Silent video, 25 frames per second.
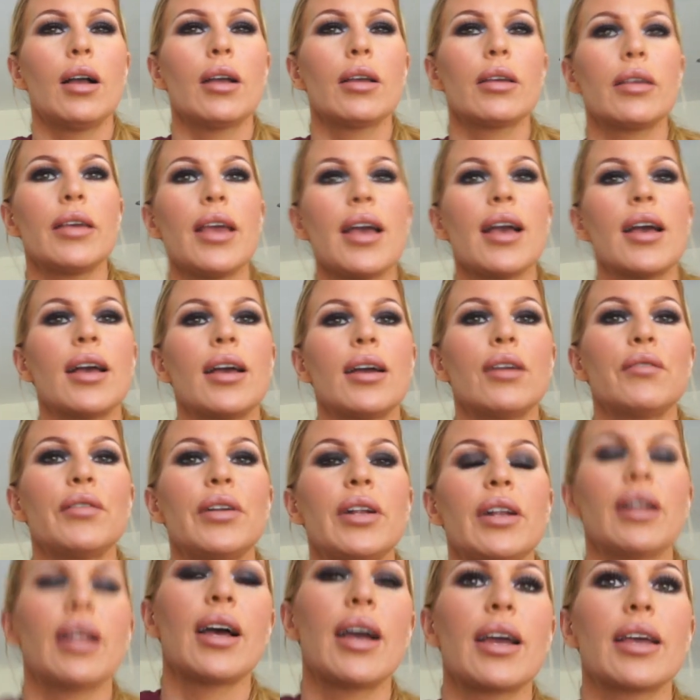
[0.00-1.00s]
yeah, I
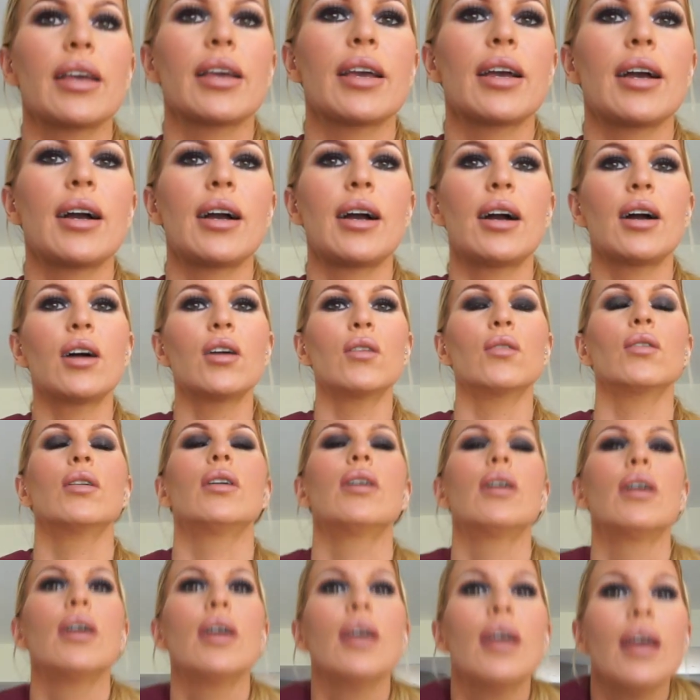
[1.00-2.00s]
really like how
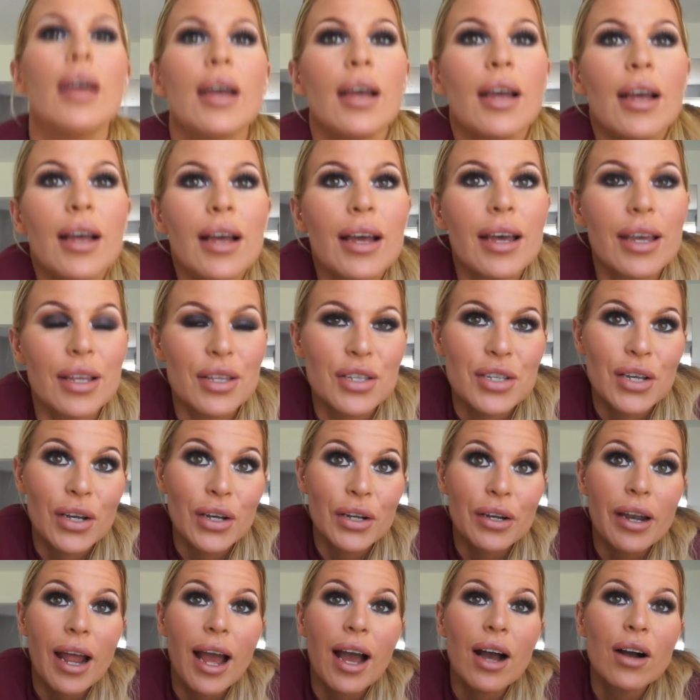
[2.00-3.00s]
it
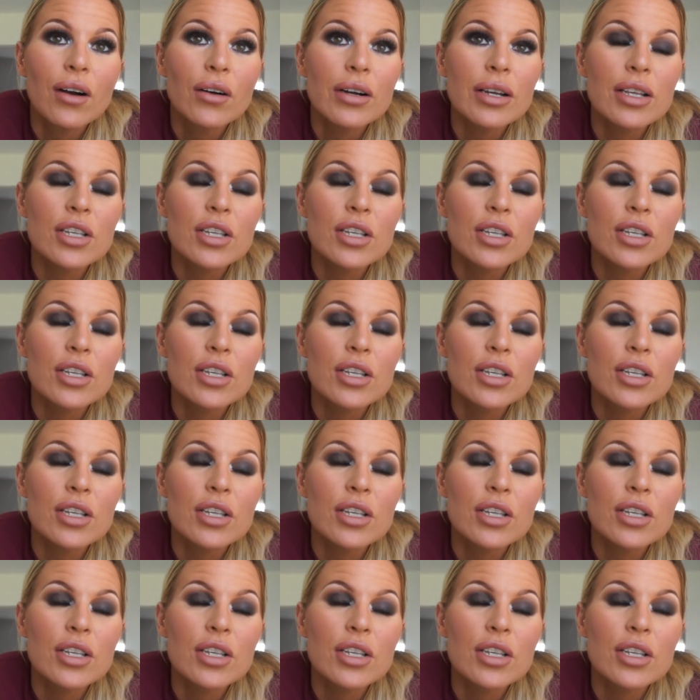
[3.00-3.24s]
turned out.